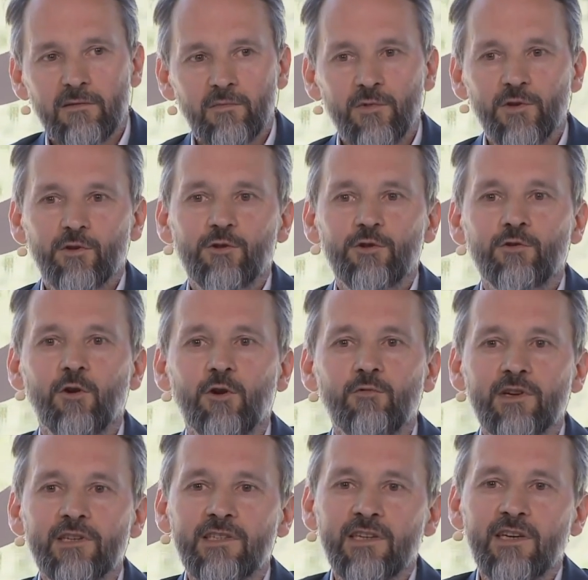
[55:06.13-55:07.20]
Because you
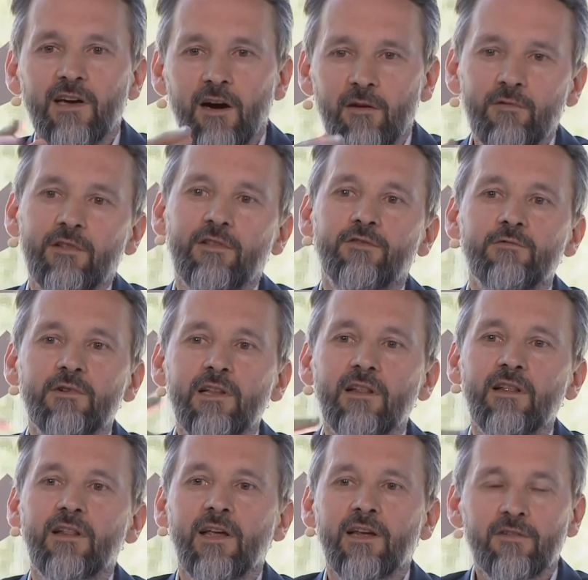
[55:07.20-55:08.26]
always say, I will do
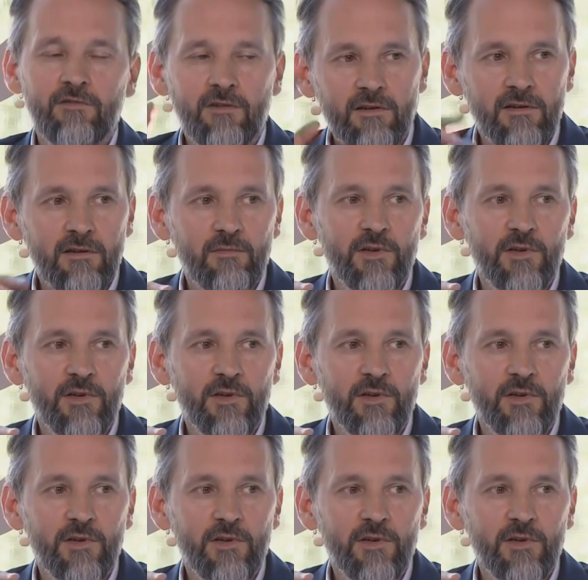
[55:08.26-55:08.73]
it later on.